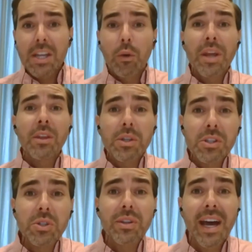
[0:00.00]
And the way that we
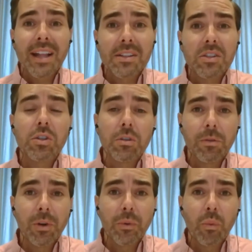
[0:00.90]
do that is
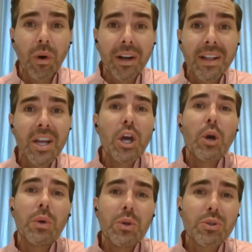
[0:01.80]
twofold. One,
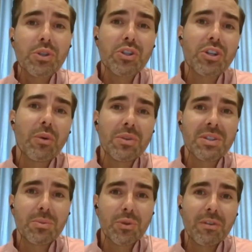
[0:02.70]
we usually start with
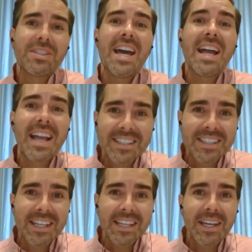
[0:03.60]
some sort of 10x
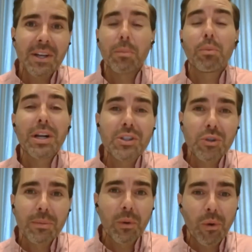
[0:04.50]
thinking or
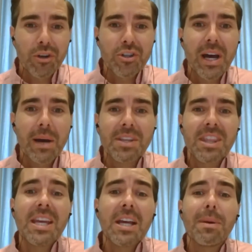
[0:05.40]
brainstorming workshop to
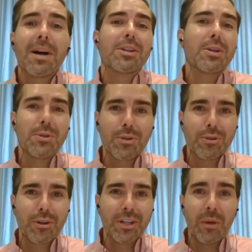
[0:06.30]
think about the user
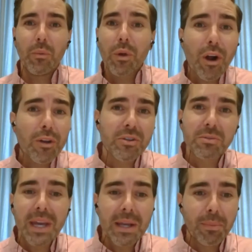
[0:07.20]
journey. What are those
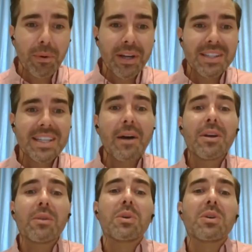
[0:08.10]
pain points? How
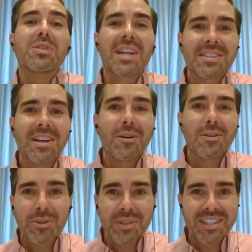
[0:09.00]
can we use
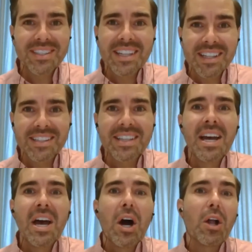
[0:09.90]
technology to assist
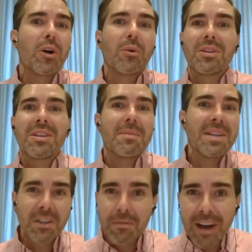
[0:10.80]
along with the
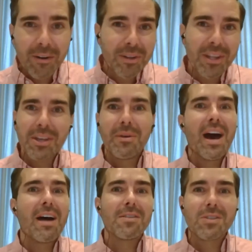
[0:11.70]
amazing faculty that you
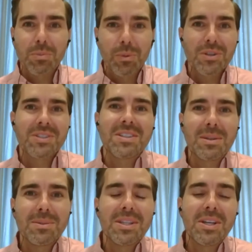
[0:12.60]
have and support
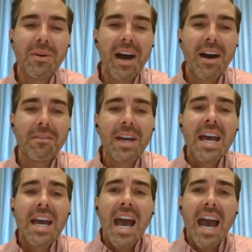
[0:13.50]
systems that you have?
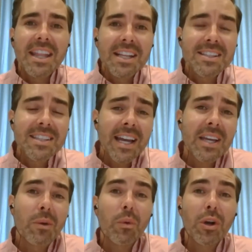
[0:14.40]
And then,
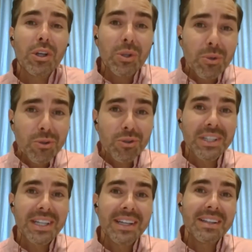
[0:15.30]
second, where it
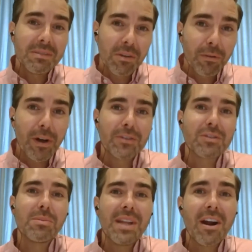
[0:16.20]
usually devolves
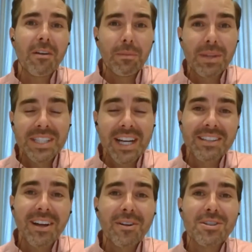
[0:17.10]
from there, from the
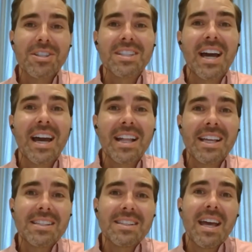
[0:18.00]
technology side,
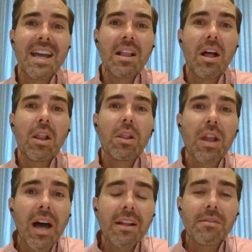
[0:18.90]
is that a
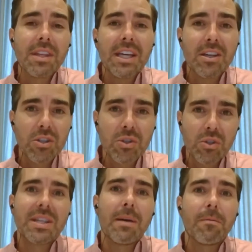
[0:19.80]
lot of the issues
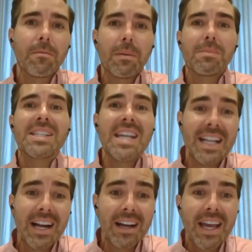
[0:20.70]
stem from
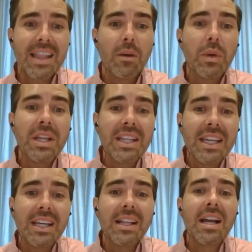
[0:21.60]
data and that we
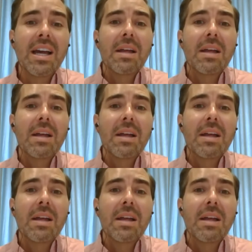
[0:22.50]
need